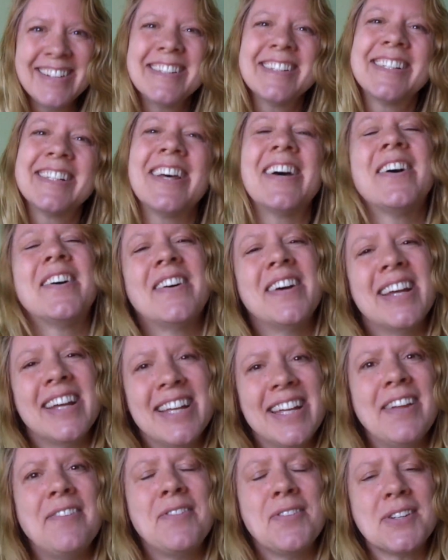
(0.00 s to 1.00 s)
so
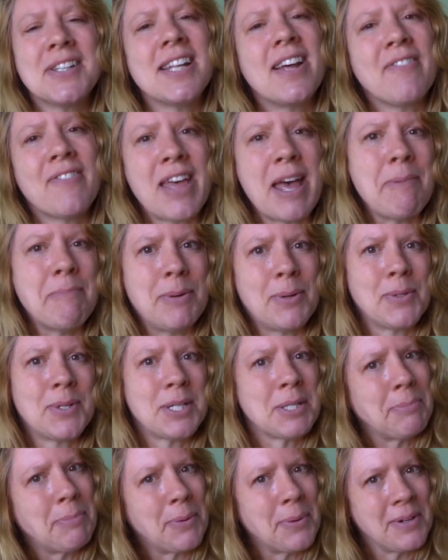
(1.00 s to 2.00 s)
give yourself that
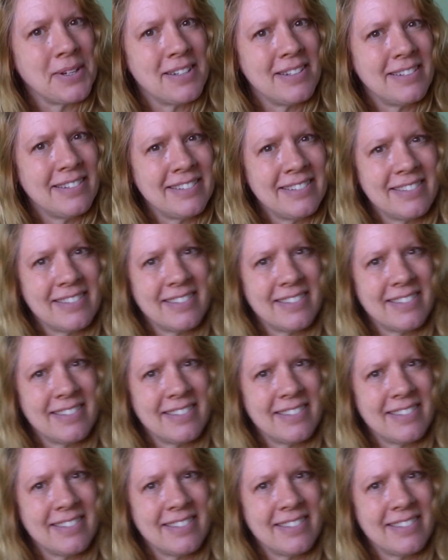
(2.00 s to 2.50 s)
bonus point.